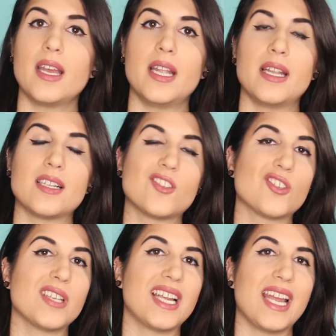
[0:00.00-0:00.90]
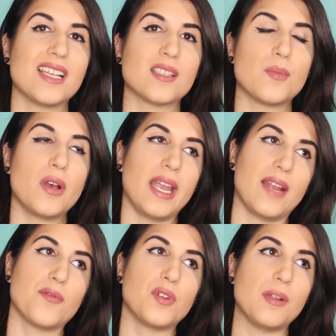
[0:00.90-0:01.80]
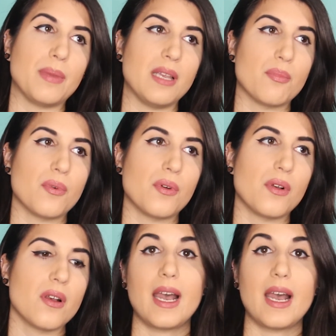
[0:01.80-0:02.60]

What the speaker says: and that's just like a small handful of people.